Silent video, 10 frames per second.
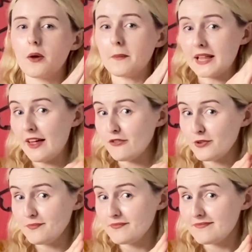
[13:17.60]

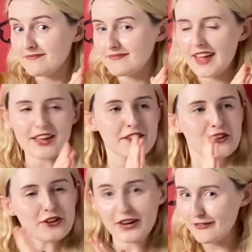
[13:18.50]
McLaren?
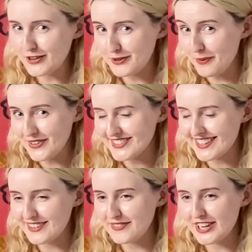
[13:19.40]
You're never going to probably
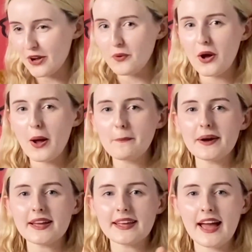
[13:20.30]
see this video,
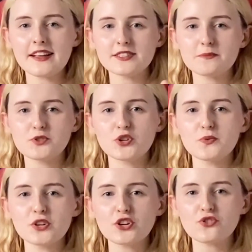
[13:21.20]
but get some
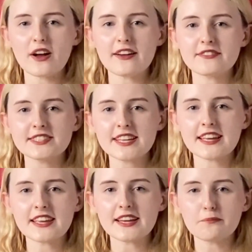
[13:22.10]
junior drivers
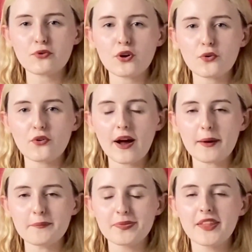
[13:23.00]
in your
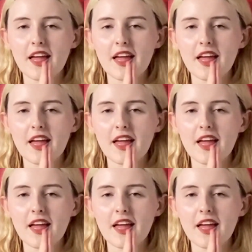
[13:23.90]
programme.